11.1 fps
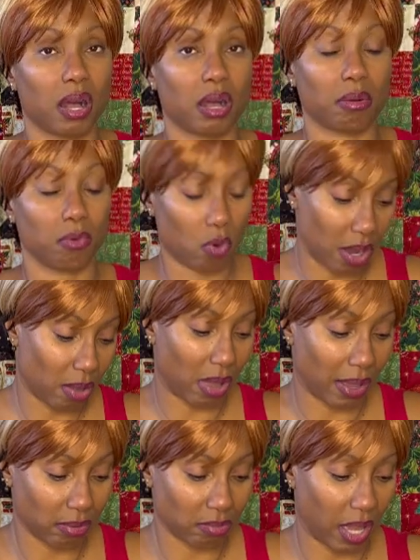or
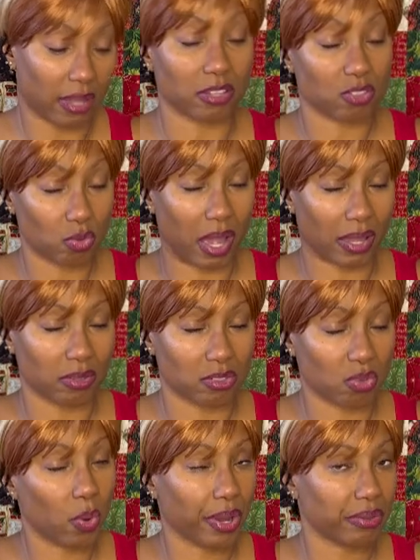I can
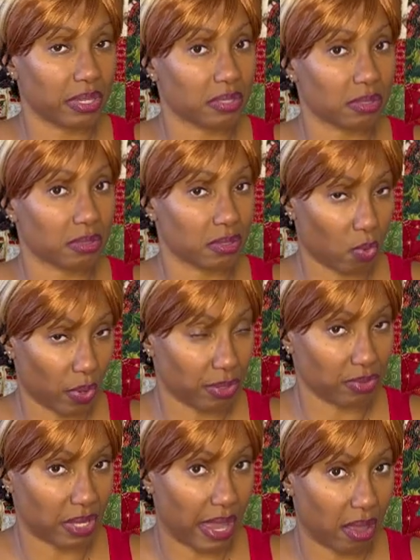square these squares
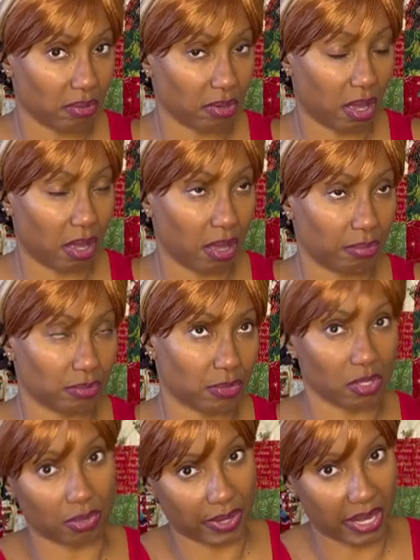down to
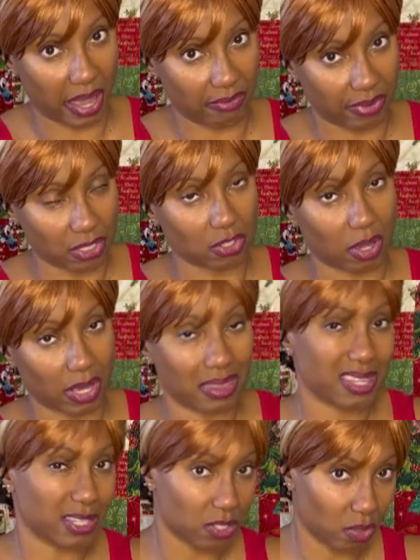3.5-inch and then
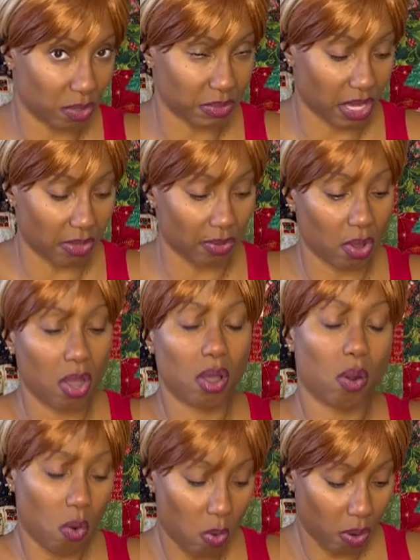sew them together,
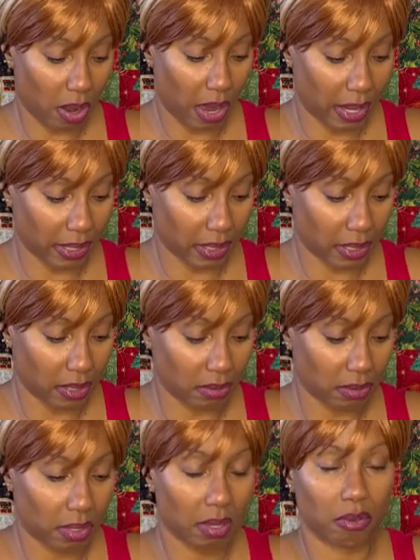or I can
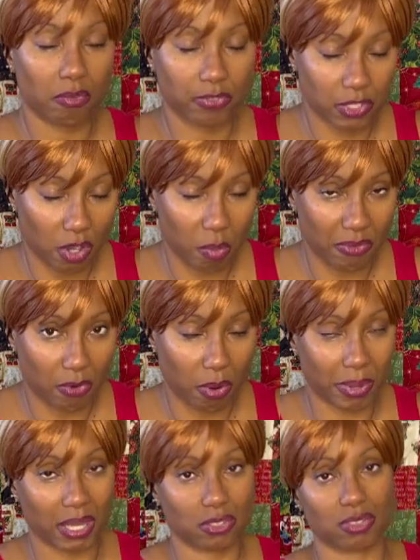sew my 4
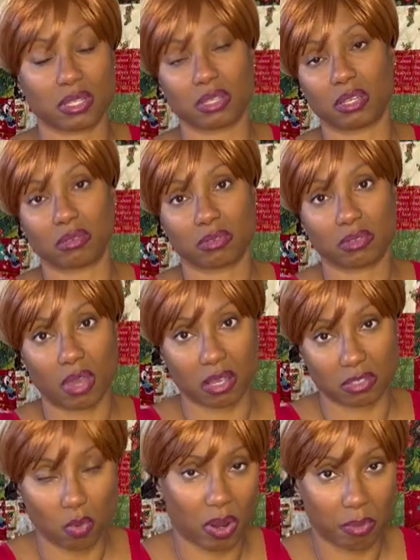patches and then
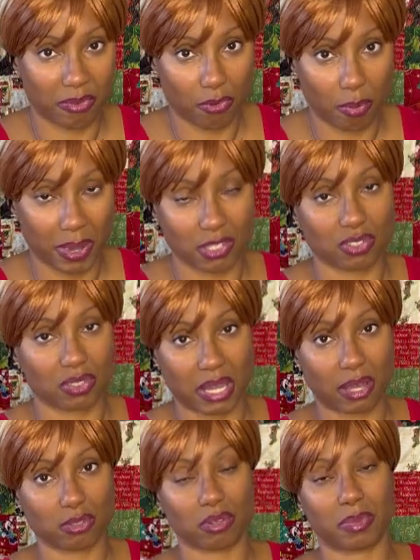square up my 4 patches down
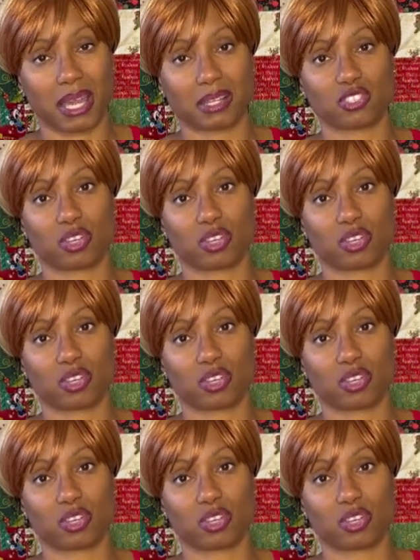to match